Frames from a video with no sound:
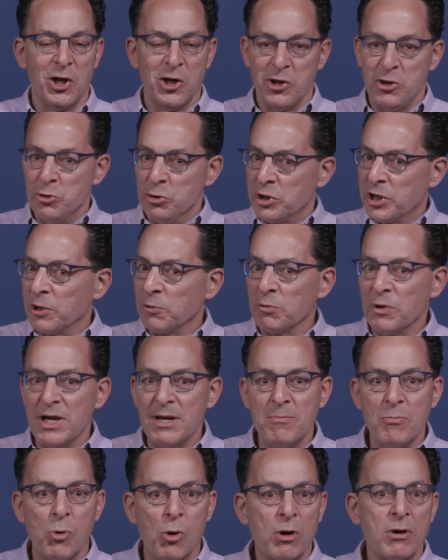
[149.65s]
You can
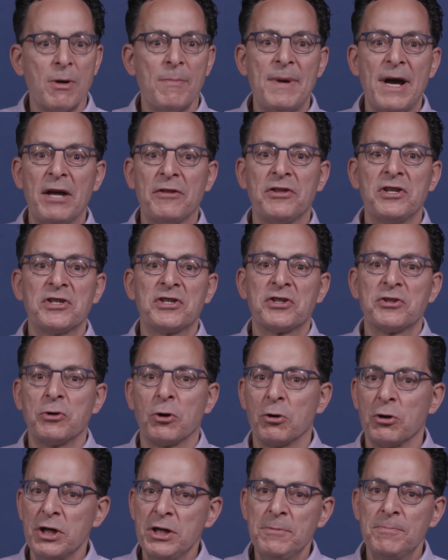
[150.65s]
read more about this
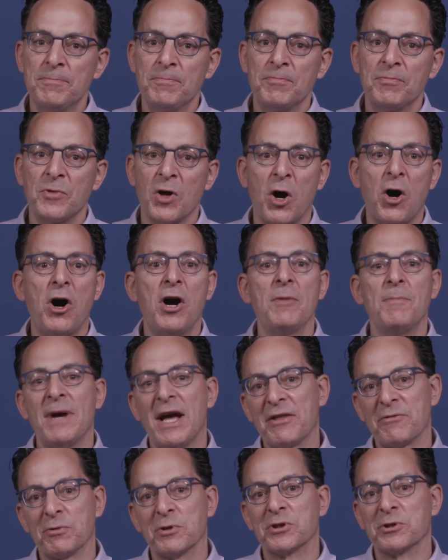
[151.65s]
story on
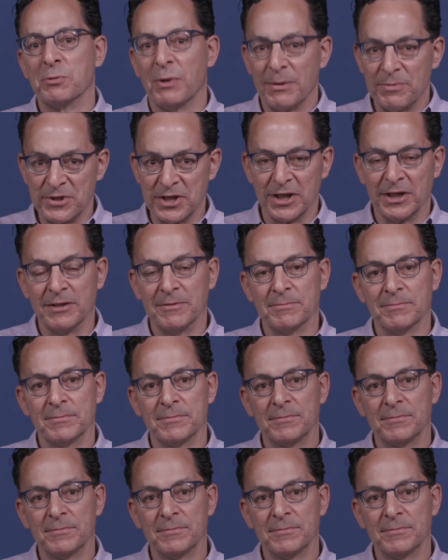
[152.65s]
MathWorks website.